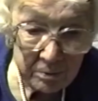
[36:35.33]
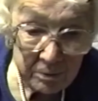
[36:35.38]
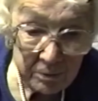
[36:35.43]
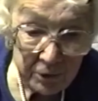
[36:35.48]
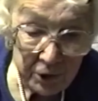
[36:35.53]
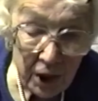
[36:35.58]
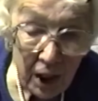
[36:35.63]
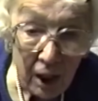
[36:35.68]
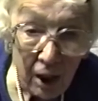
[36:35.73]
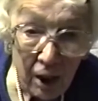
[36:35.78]

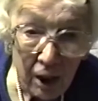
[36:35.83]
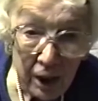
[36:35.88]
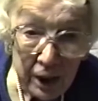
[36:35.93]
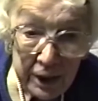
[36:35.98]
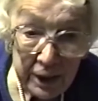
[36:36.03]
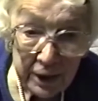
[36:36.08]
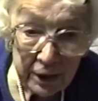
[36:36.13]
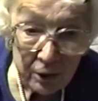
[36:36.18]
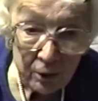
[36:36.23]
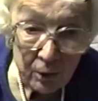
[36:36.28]
yard
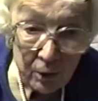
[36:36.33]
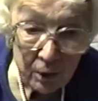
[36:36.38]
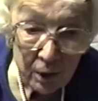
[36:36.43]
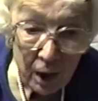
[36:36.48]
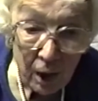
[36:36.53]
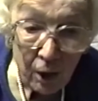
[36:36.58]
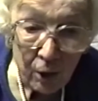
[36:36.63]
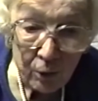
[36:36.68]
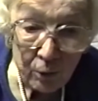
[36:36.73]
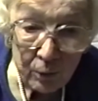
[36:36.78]
and going
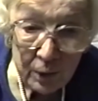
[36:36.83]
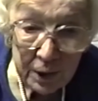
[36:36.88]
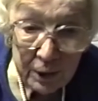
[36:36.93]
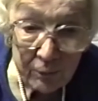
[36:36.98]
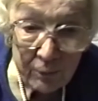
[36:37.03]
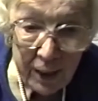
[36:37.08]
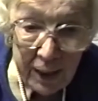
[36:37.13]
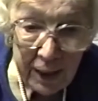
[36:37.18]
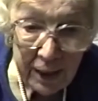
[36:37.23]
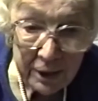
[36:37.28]
all the way
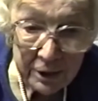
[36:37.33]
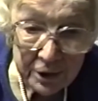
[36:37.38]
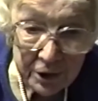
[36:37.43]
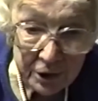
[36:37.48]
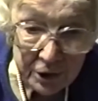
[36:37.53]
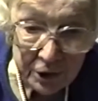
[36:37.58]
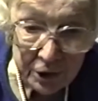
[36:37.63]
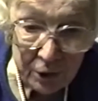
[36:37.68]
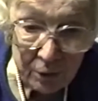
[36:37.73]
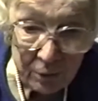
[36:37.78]
around to
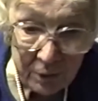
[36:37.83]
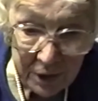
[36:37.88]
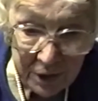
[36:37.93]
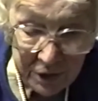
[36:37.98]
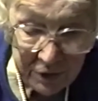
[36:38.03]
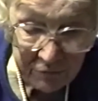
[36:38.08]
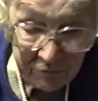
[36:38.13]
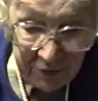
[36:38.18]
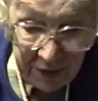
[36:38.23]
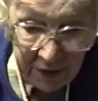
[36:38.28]

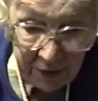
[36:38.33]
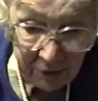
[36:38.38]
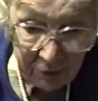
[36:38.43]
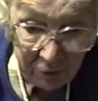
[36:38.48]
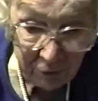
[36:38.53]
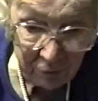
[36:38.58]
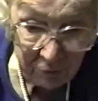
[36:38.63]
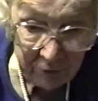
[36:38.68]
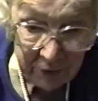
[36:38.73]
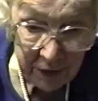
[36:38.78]
Dooley's field
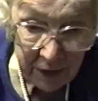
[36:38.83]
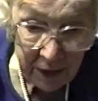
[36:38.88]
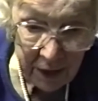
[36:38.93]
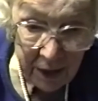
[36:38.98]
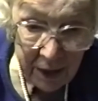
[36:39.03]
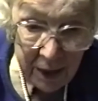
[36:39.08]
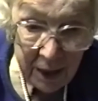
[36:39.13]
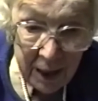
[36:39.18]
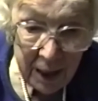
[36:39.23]
over there.